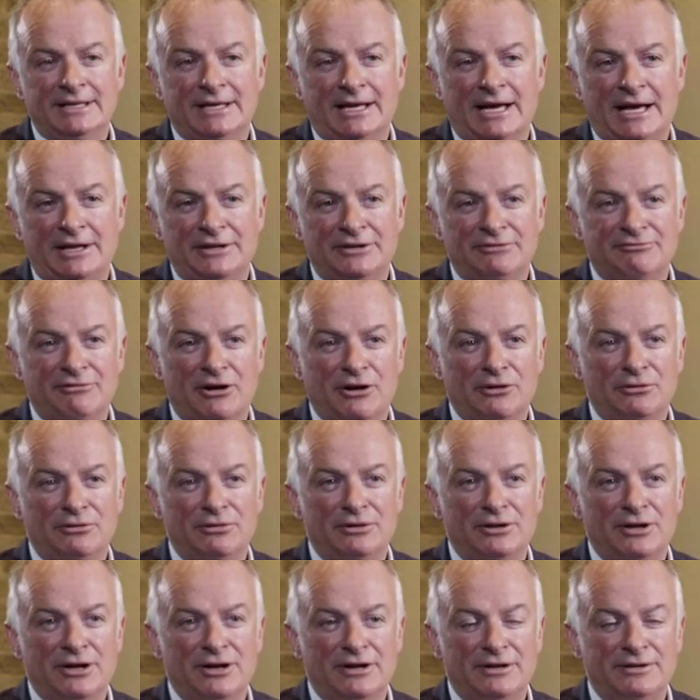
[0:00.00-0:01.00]
and the role
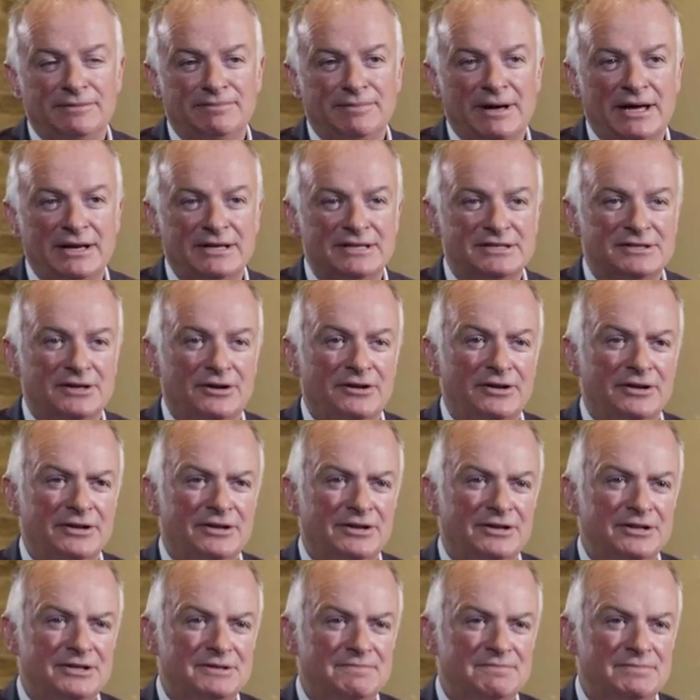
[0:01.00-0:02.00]
that Panasonic,
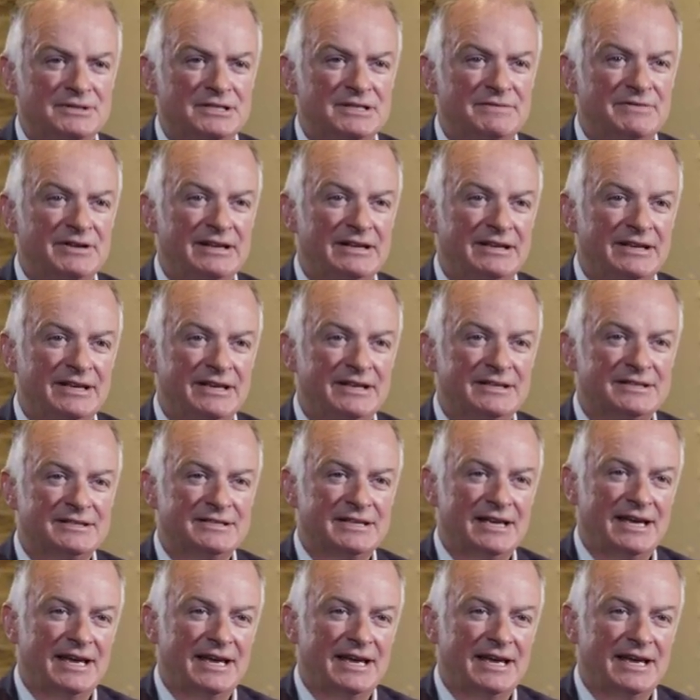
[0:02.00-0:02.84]
and specifically its